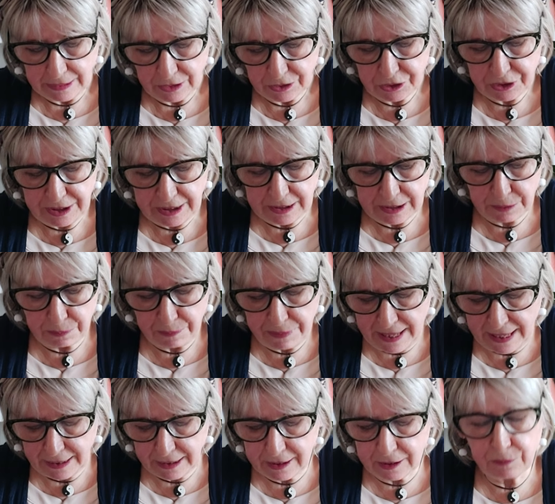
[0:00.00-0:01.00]
She is
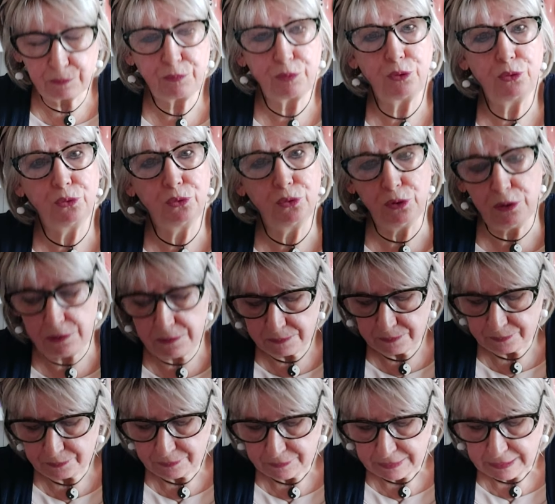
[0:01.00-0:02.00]
black and
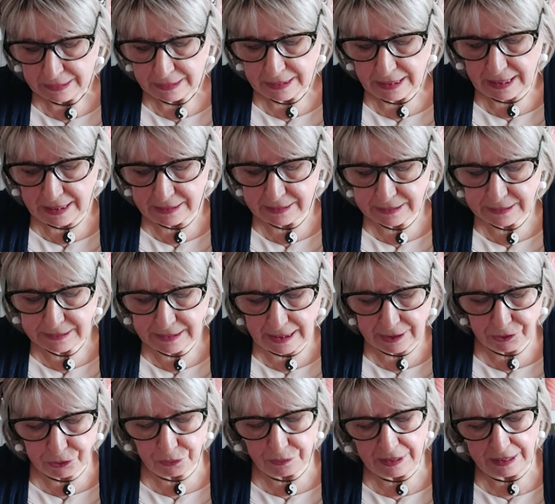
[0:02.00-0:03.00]
blue and
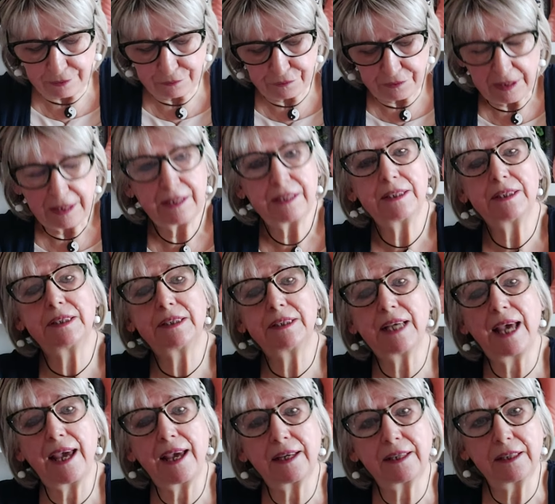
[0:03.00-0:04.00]
said to have
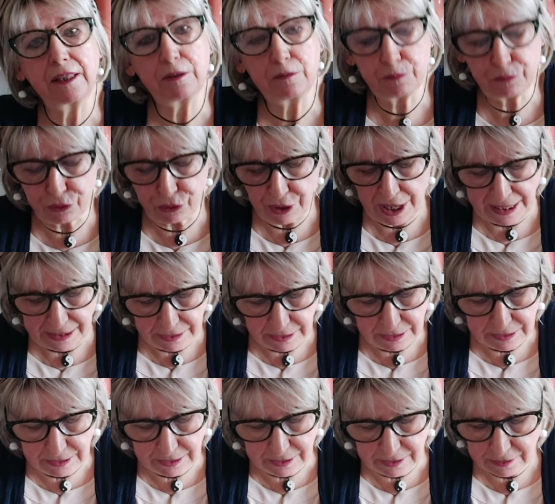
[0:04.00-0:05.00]
sagging
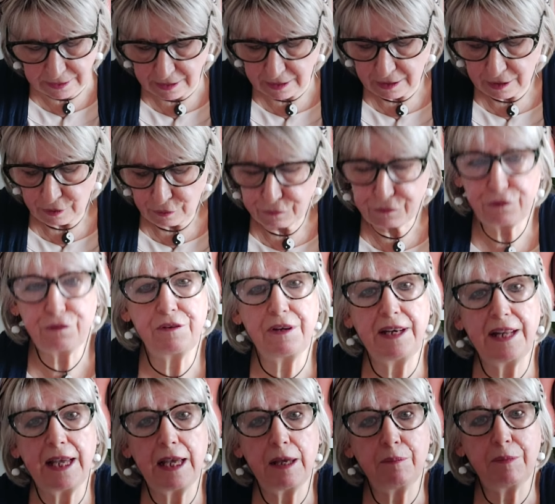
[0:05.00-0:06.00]
breasts,
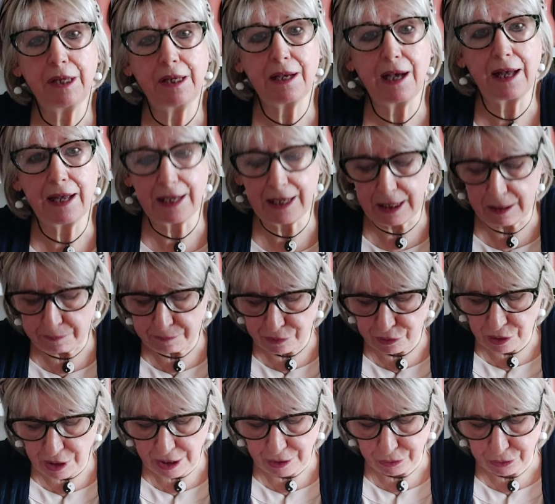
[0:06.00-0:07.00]
flaming
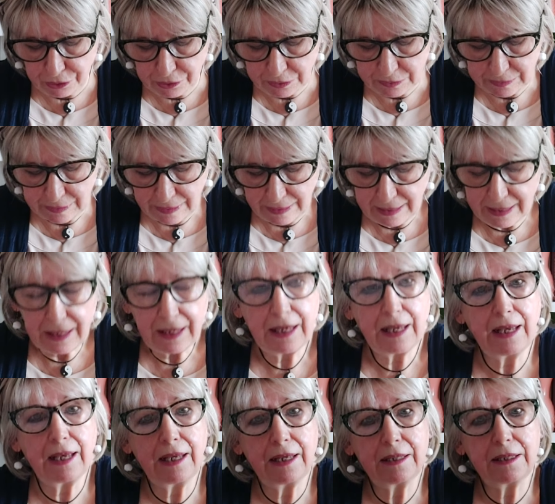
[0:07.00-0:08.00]
eyebrows,
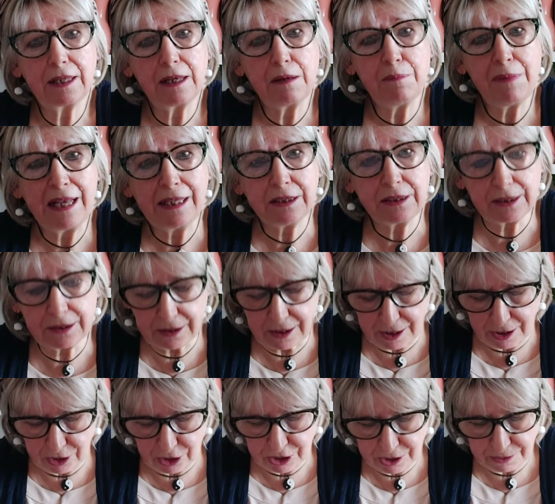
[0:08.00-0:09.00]
and a
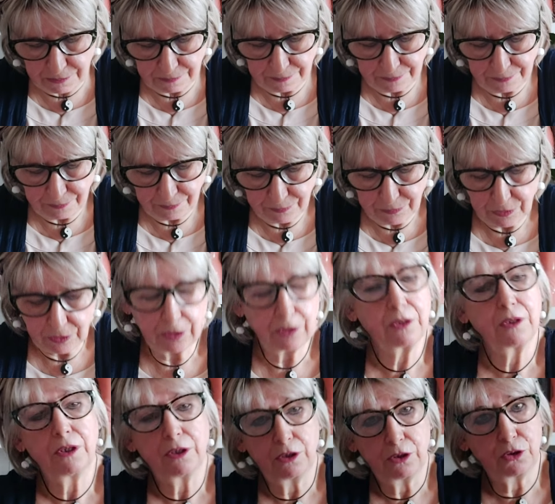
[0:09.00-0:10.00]
mustache.
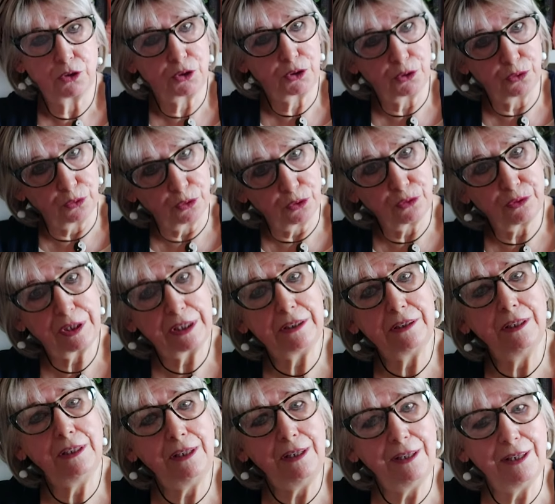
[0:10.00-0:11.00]
So
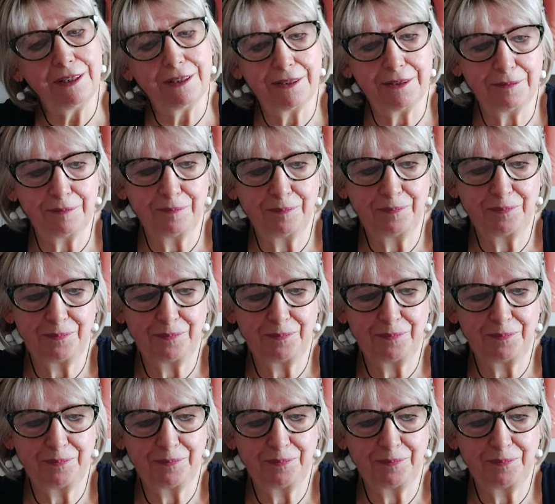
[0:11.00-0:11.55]
written here.